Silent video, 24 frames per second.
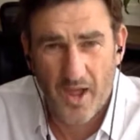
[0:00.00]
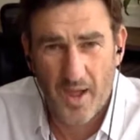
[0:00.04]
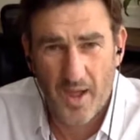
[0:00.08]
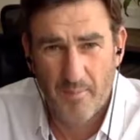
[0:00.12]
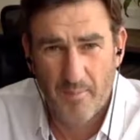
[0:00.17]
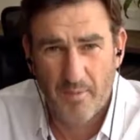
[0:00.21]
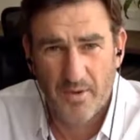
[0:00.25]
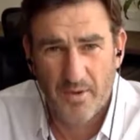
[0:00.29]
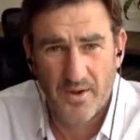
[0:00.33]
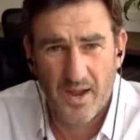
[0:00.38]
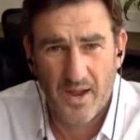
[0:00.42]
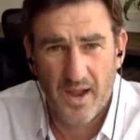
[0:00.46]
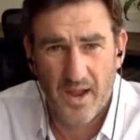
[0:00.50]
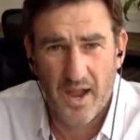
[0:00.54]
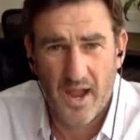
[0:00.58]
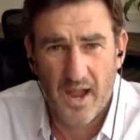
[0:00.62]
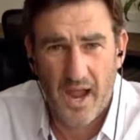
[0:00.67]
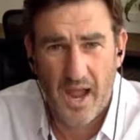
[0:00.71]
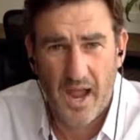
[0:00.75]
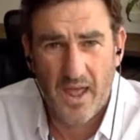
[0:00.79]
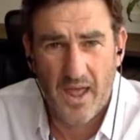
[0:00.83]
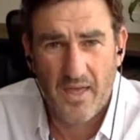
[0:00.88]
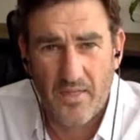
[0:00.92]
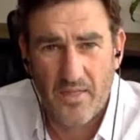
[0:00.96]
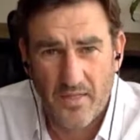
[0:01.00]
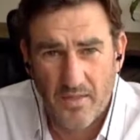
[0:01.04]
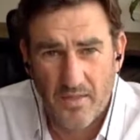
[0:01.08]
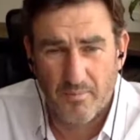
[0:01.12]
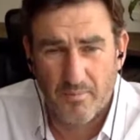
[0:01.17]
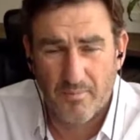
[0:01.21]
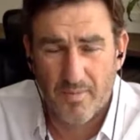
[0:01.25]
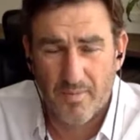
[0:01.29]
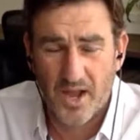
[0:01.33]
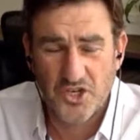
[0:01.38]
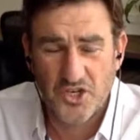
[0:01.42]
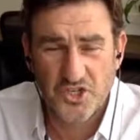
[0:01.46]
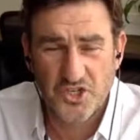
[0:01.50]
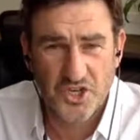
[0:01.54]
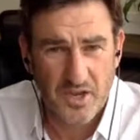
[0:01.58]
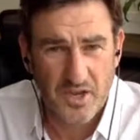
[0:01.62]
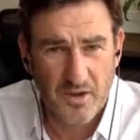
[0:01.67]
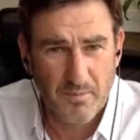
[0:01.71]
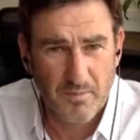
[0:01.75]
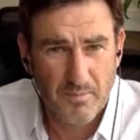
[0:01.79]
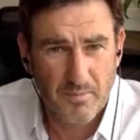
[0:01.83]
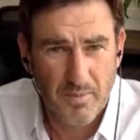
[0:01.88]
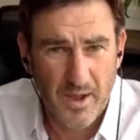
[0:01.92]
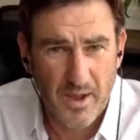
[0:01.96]
happened and the major
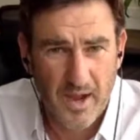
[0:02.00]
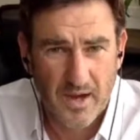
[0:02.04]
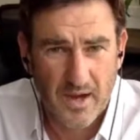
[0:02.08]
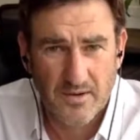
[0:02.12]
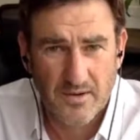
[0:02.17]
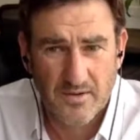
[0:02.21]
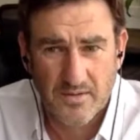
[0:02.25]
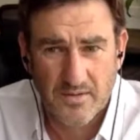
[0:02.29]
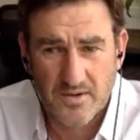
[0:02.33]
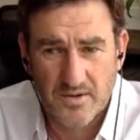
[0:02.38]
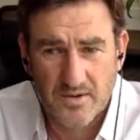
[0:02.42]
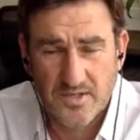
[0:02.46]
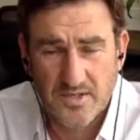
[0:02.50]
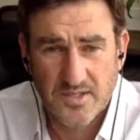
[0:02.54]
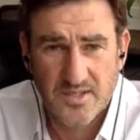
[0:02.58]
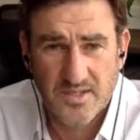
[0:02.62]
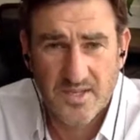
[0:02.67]
impact that